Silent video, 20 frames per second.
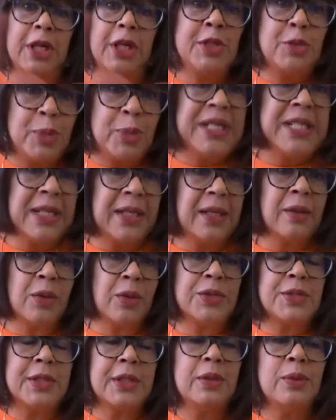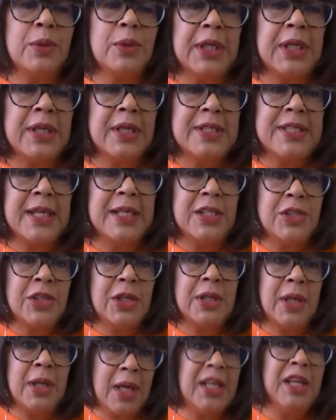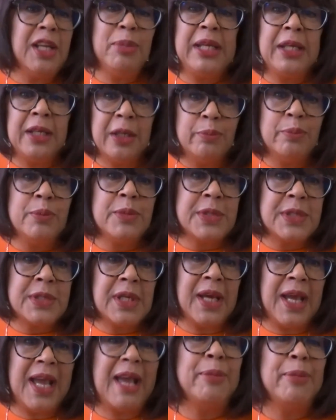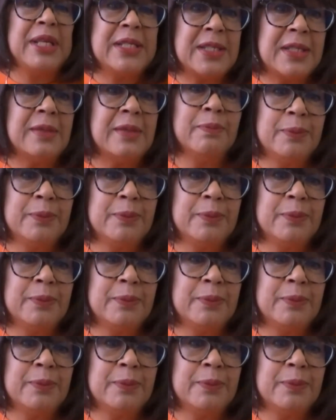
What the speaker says: spreading across the organisation and it becomes a habit.